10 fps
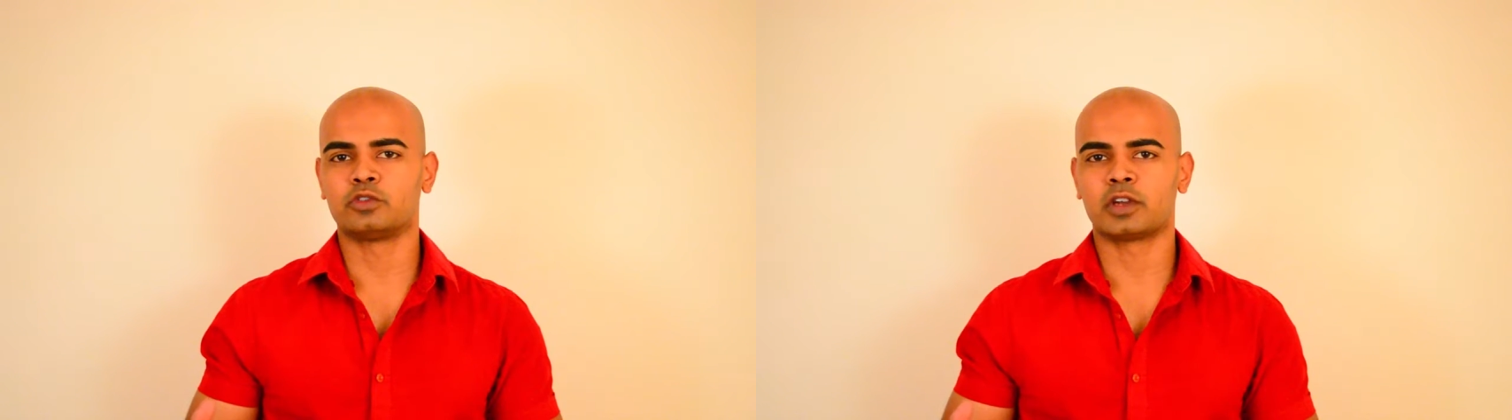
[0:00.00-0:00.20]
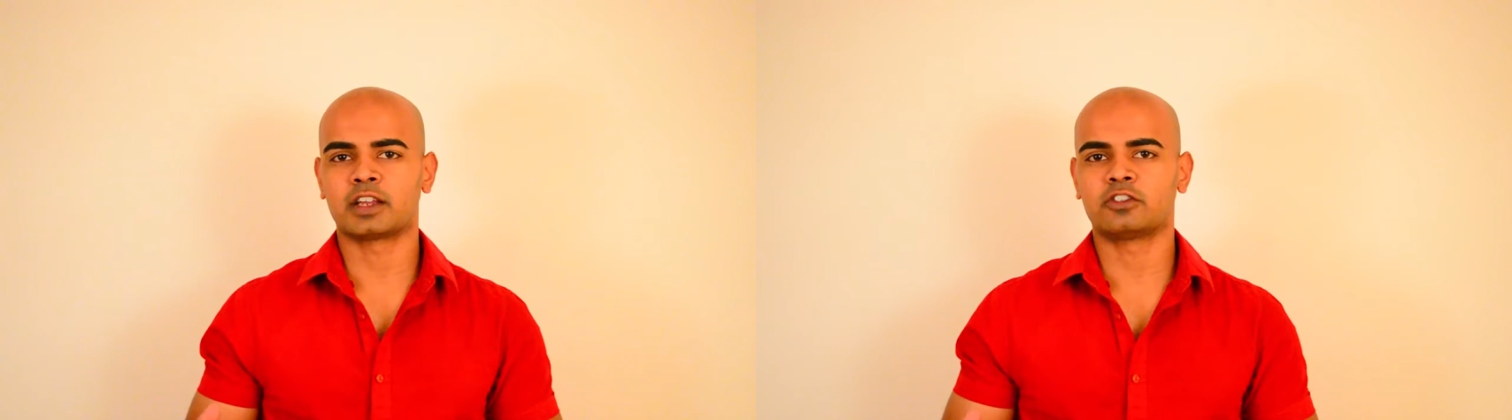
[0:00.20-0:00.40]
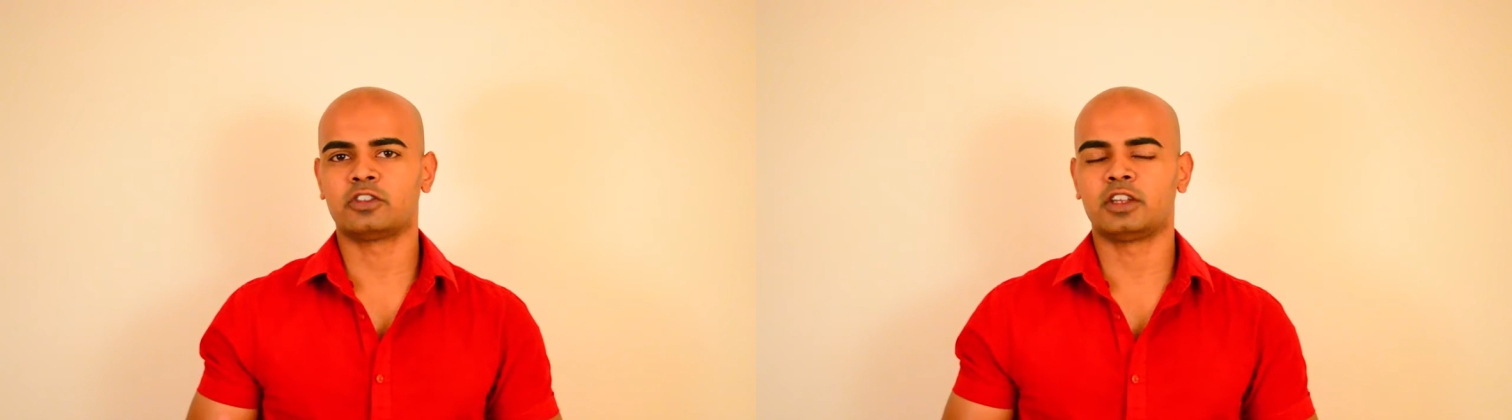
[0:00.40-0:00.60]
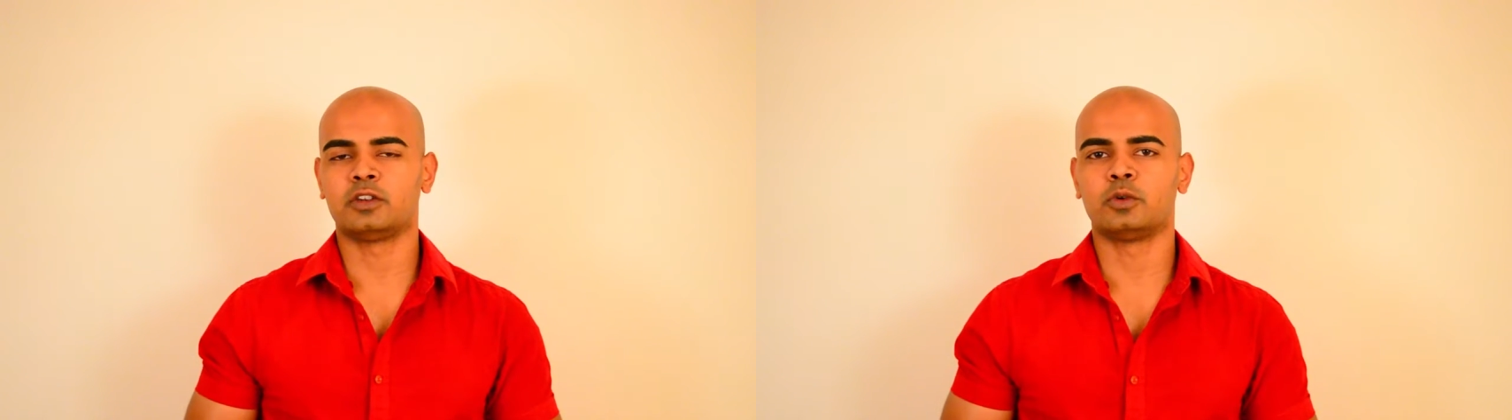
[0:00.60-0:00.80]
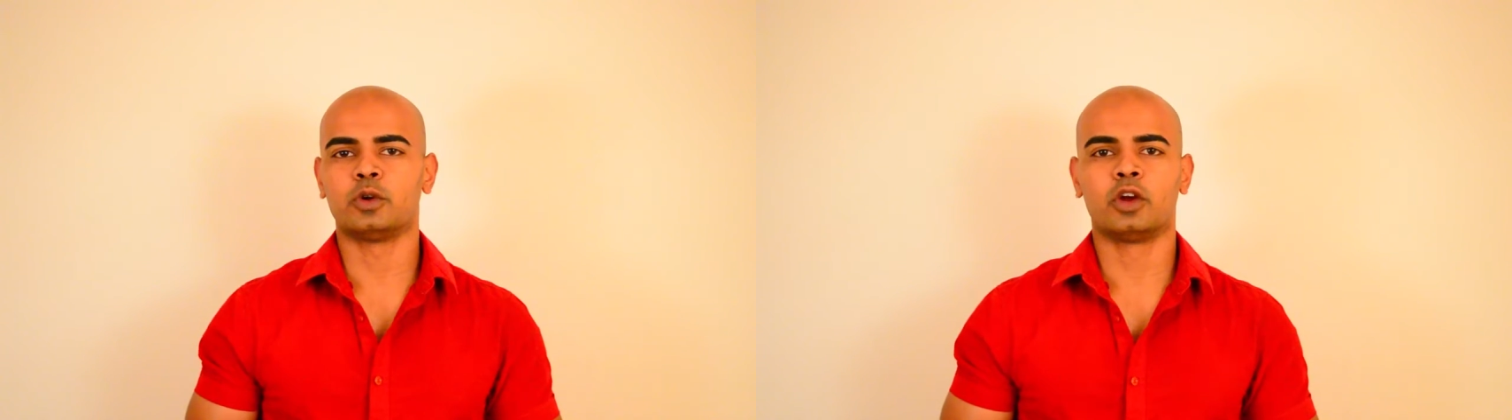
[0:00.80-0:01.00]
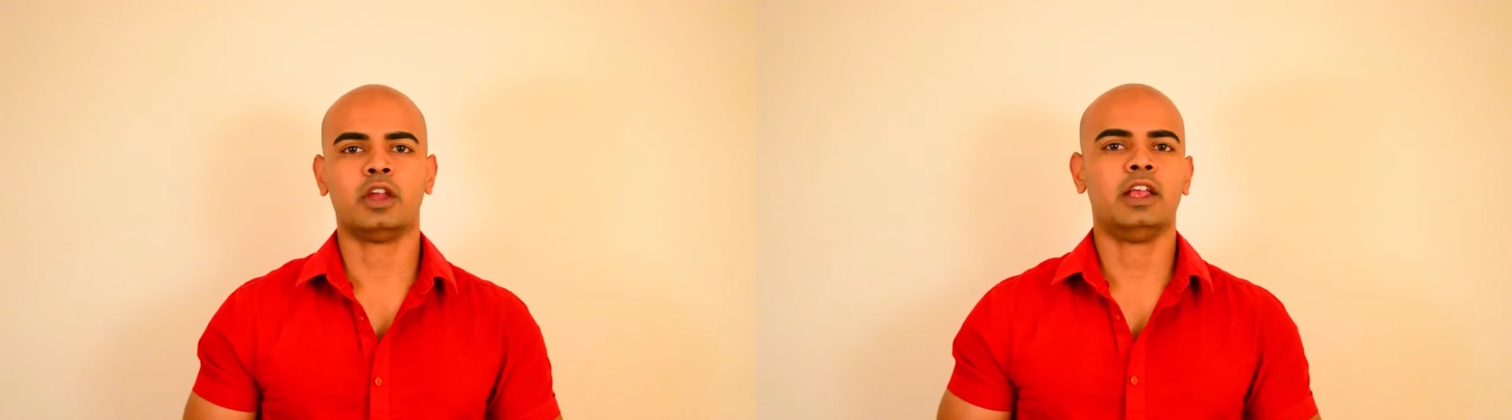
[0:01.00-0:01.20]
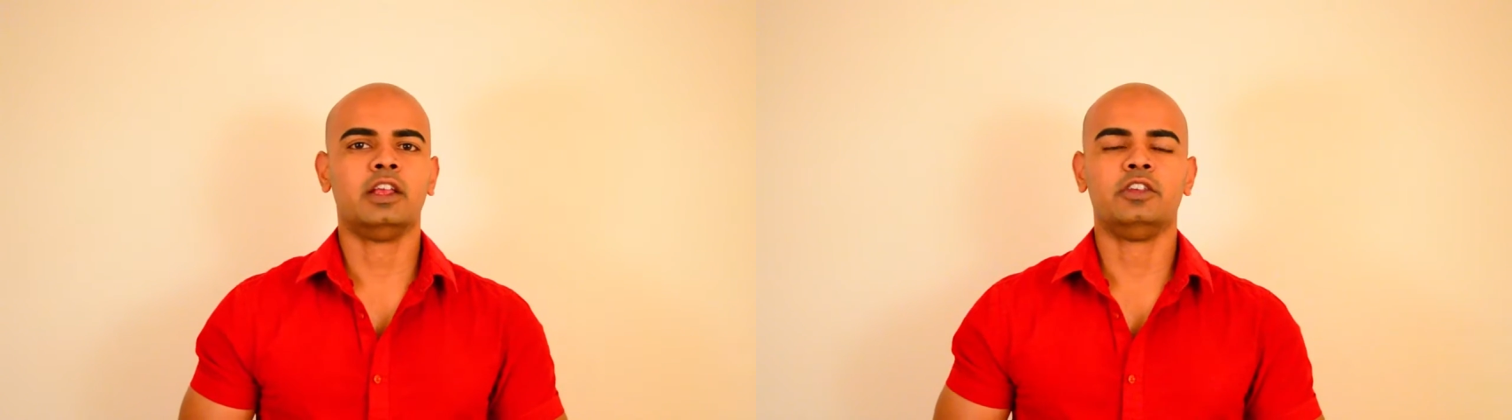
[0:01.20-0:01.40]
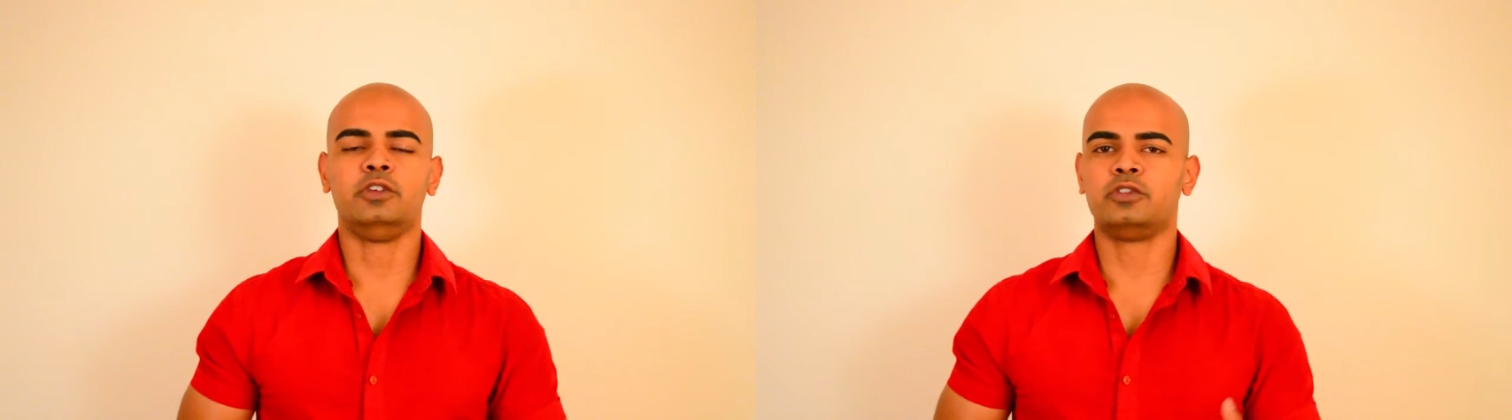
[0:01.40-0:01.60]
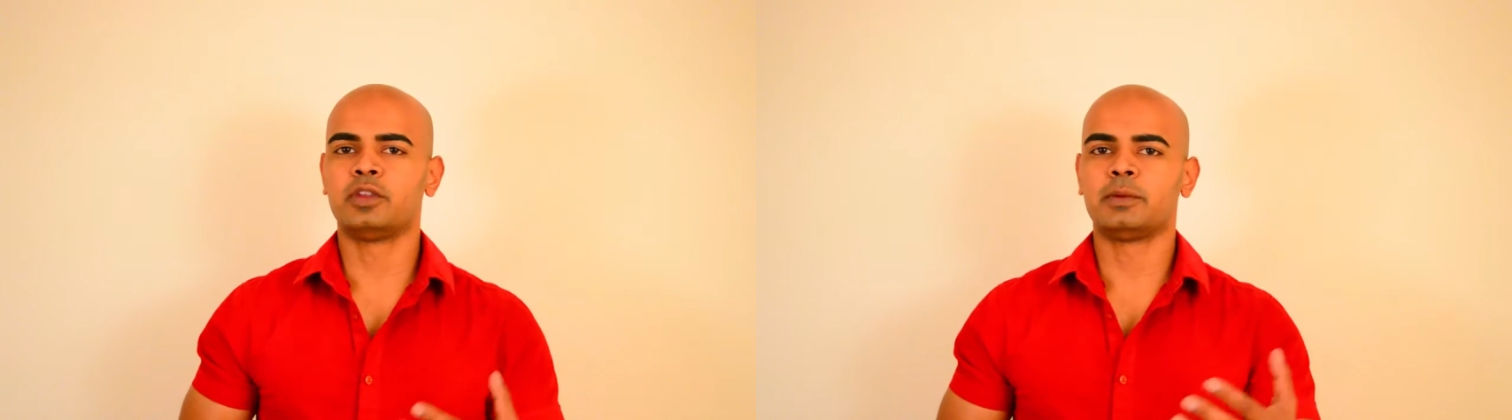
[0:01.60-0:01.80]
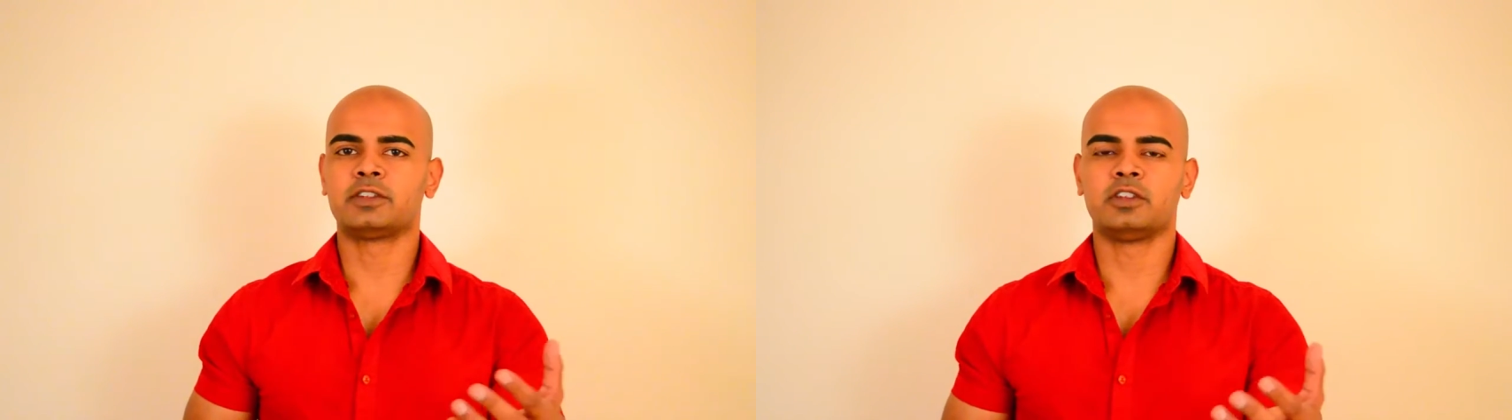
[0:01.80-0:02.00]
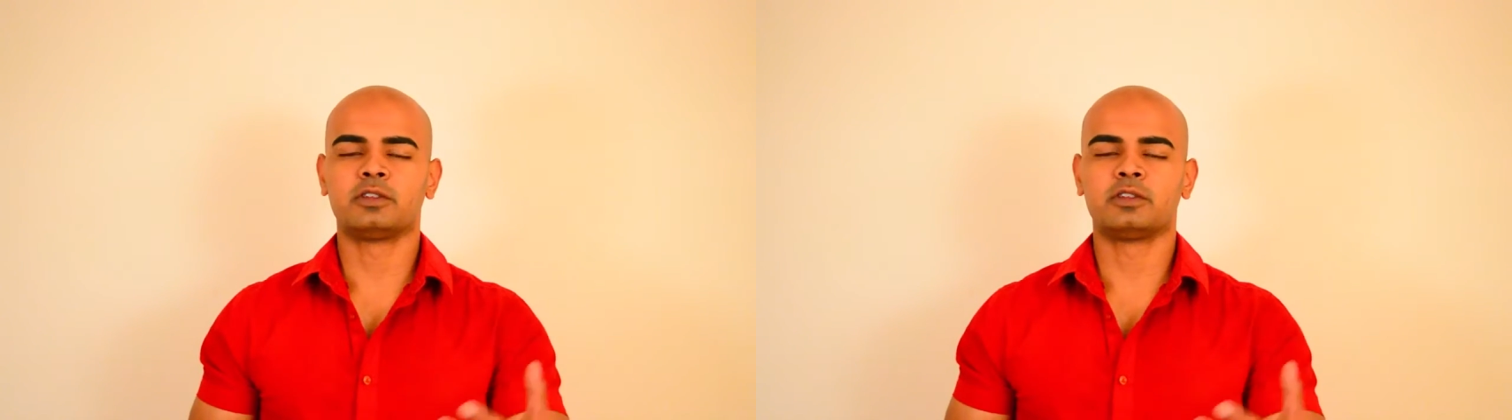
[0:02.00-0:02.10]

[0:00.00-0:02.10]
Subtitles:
direction, or use them as